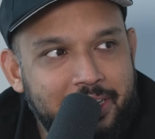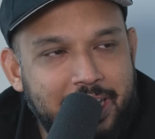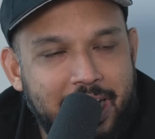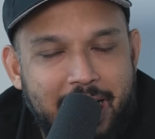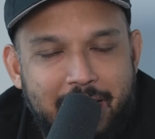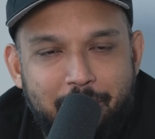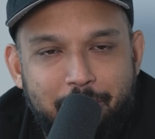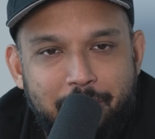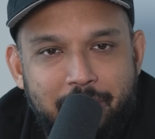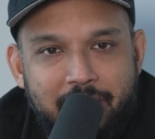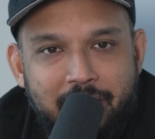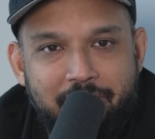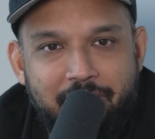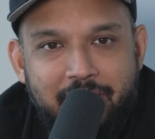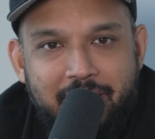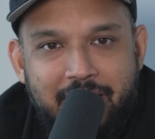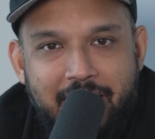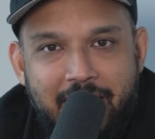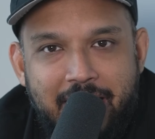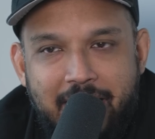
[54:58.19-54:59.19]
Yeah, I don't want to give
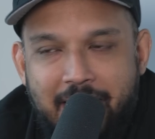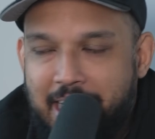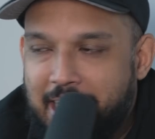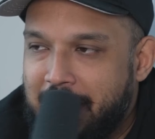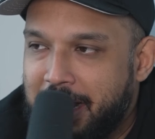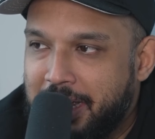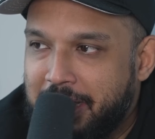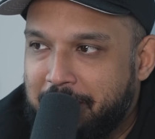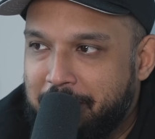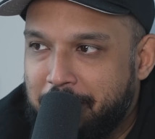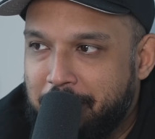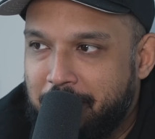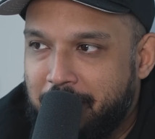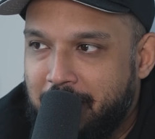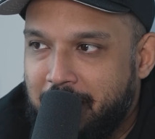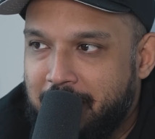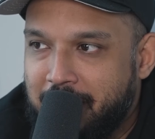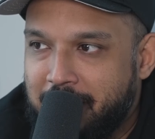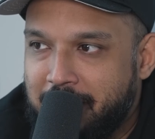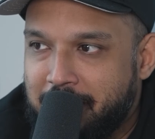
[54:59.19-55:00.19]
any AI
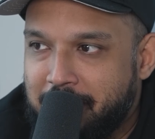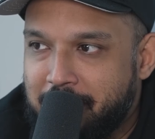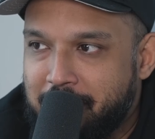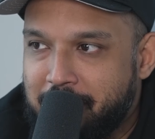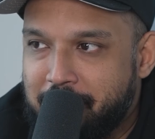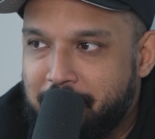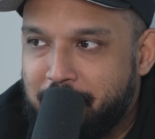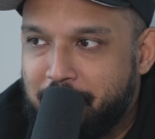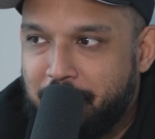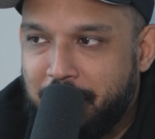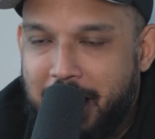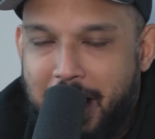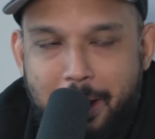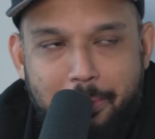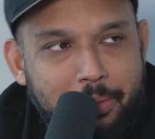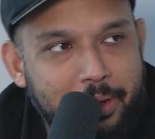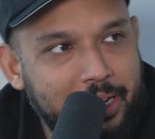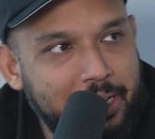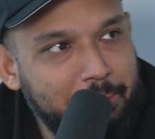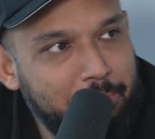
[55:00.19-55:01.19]

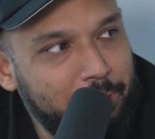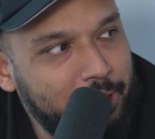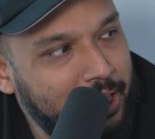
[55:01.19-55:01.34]
slop any